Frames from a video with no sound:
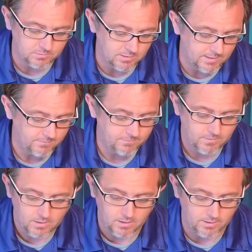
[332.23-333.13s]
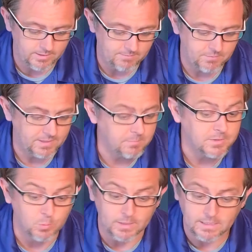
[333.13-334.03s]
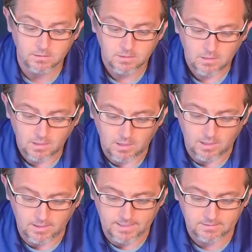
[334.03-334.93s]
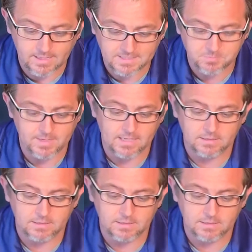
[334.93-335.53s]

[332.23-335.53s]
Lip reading: life, everything in between. And last but not